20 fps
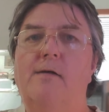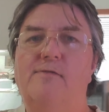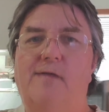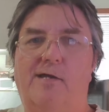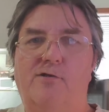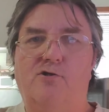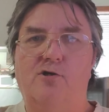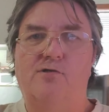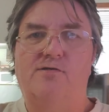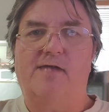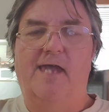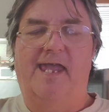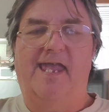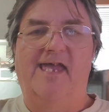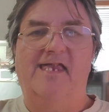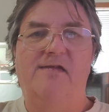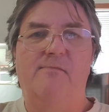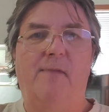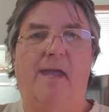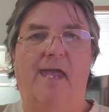They took the
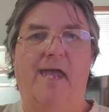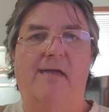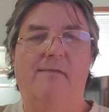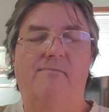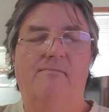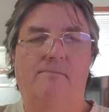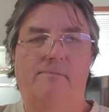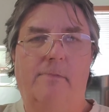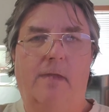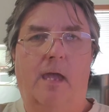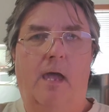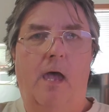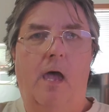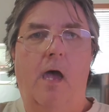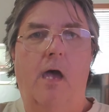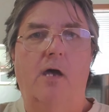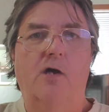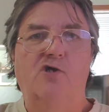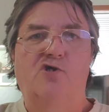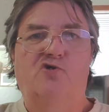handyman,
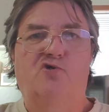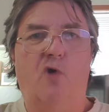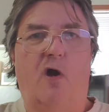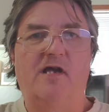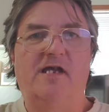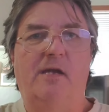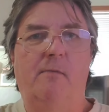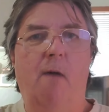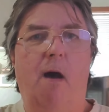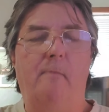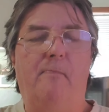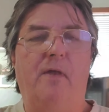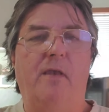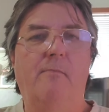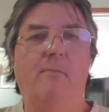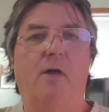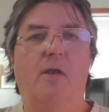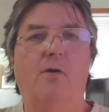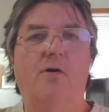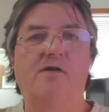strung him up in
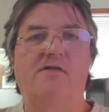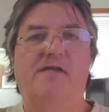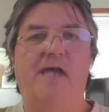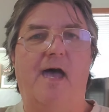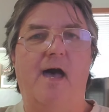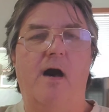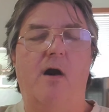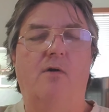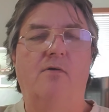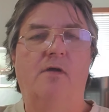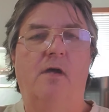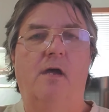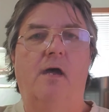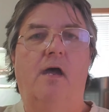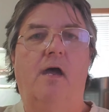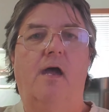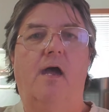the middle of town,